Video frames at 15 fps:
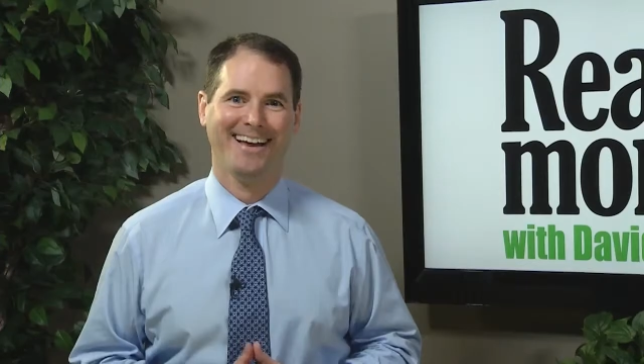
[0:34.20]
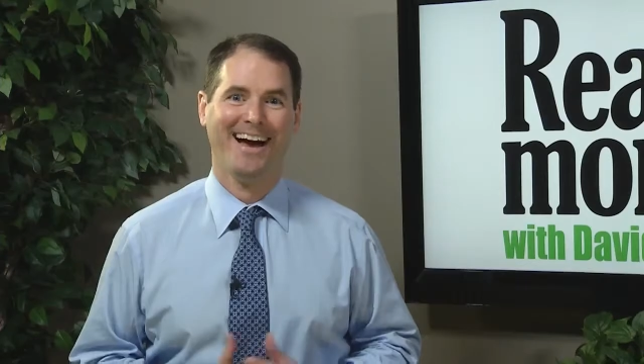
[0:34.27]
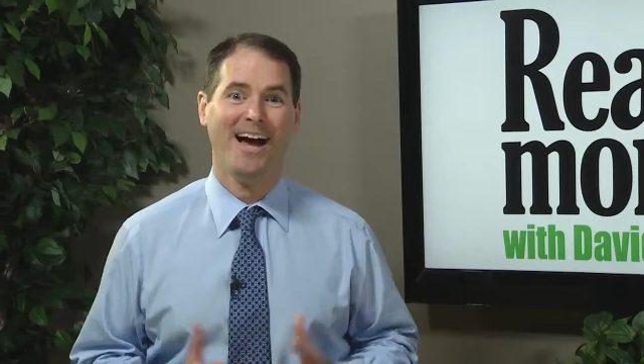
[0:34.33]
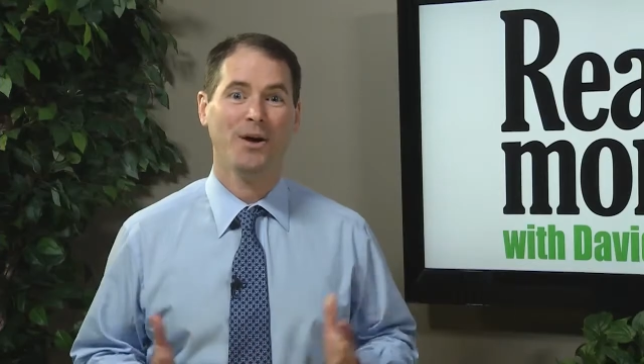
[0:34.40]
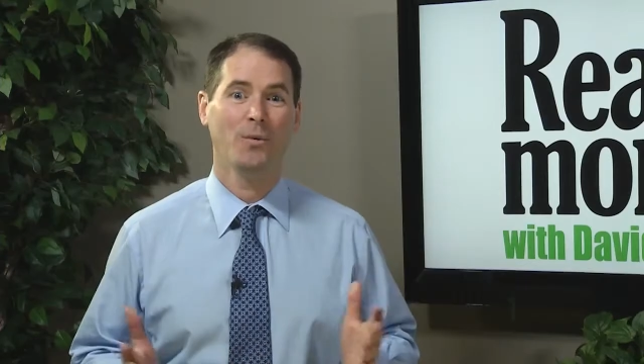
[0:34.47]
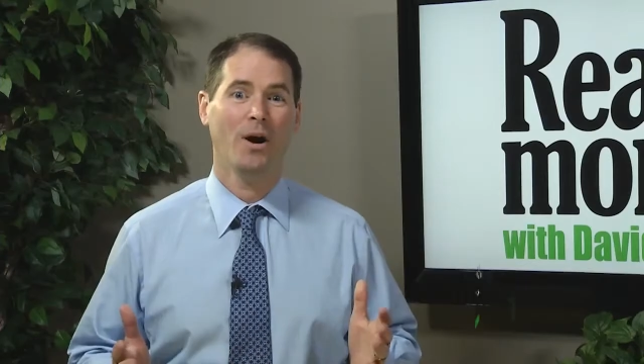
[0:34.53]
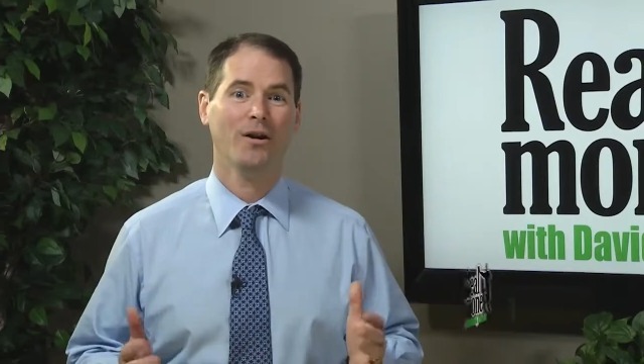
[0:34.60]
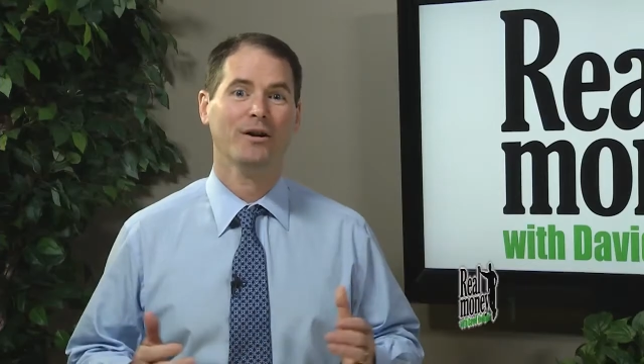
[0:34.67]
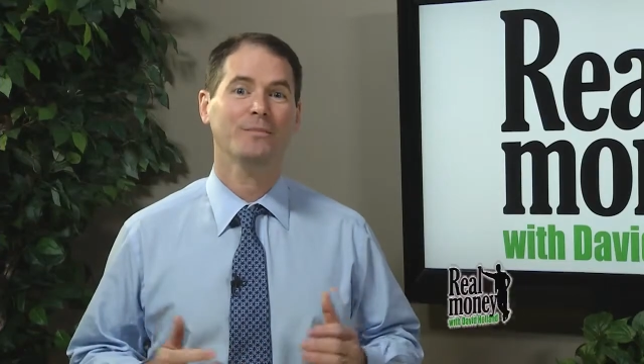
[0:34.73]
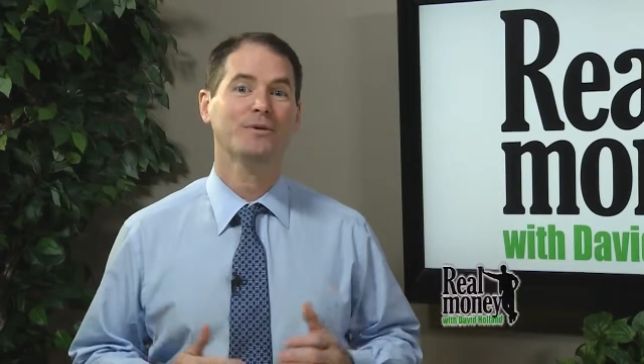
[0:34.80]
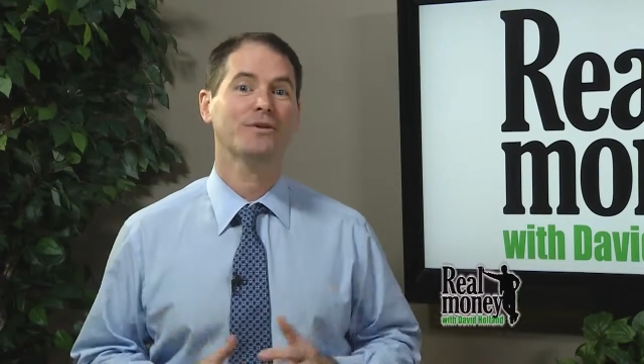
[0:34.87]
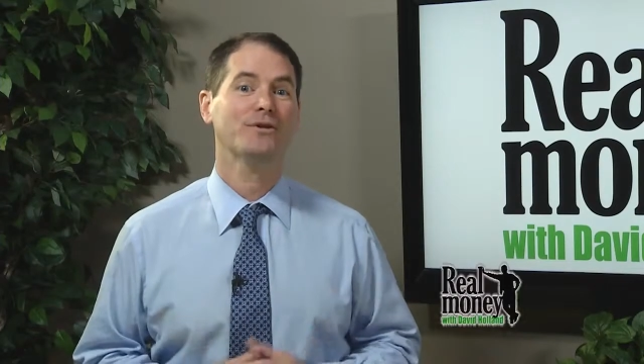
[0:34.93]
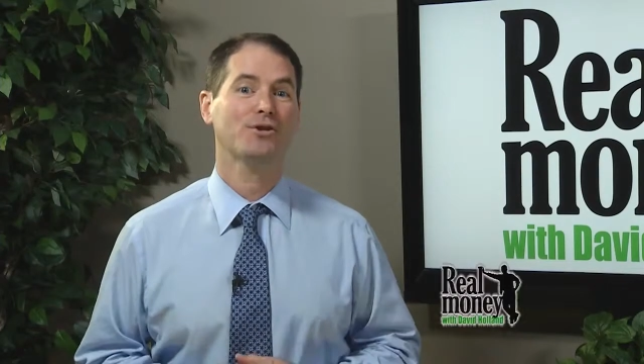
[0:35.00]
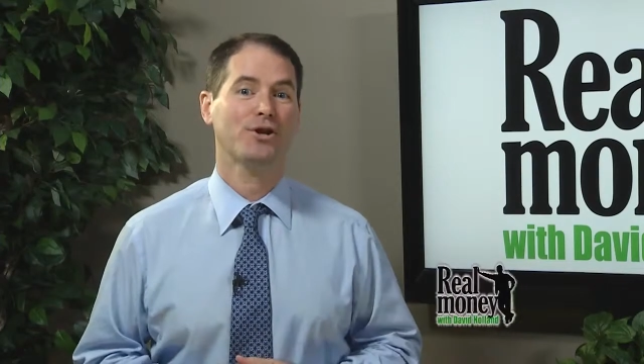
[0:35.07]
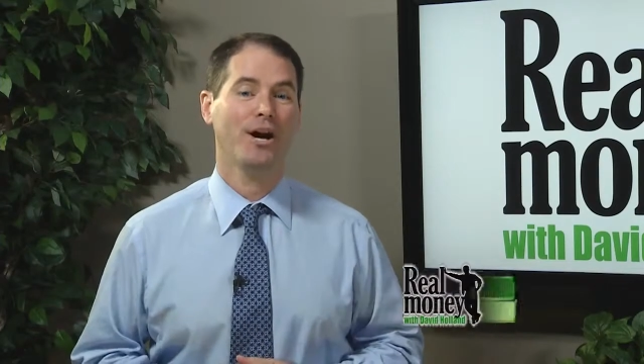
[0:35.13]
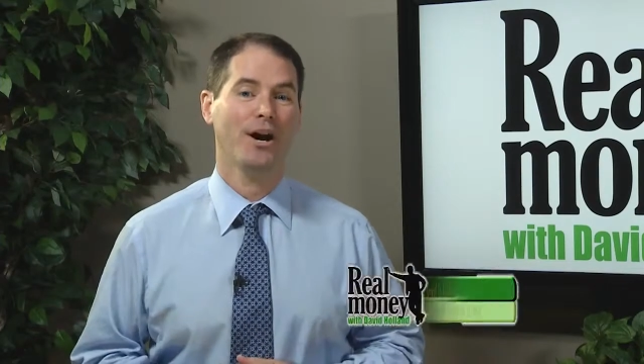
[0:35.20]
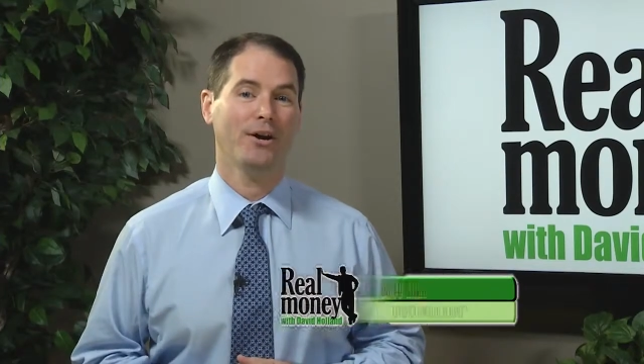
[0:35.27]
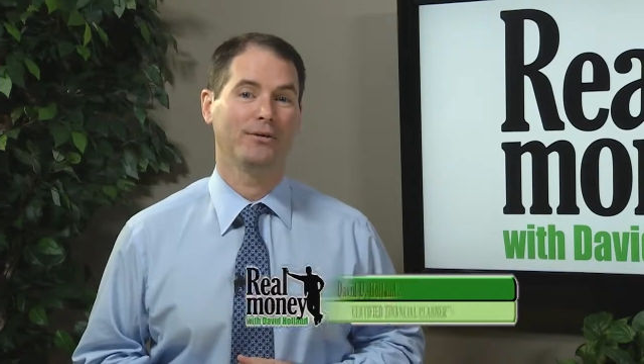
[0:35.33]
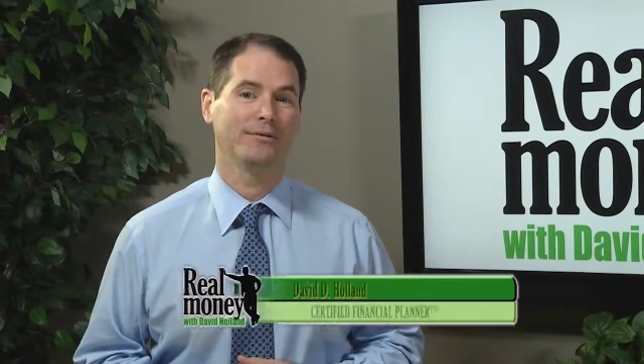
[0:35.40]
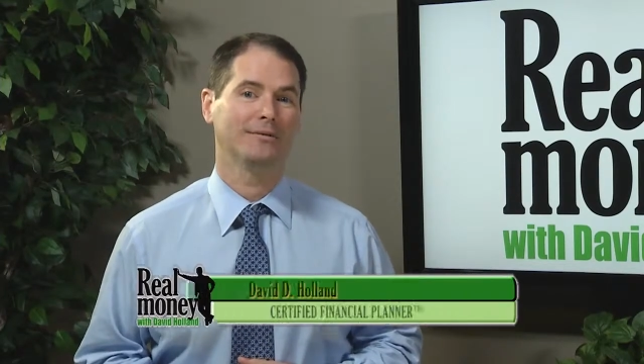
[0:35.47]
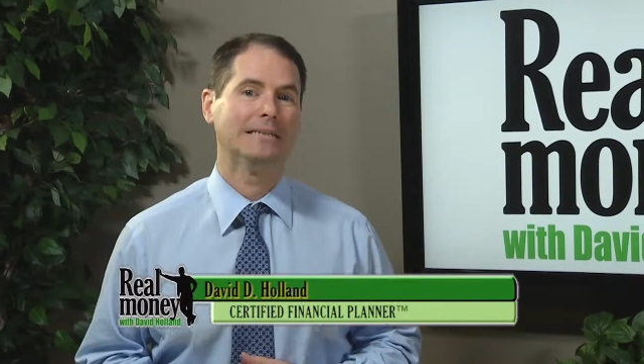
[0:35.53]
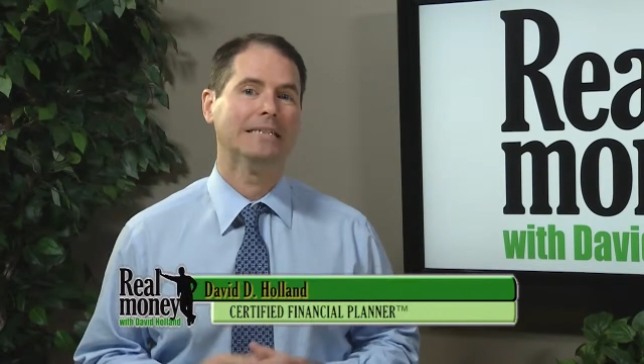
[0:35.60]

Hi, welcome to the show.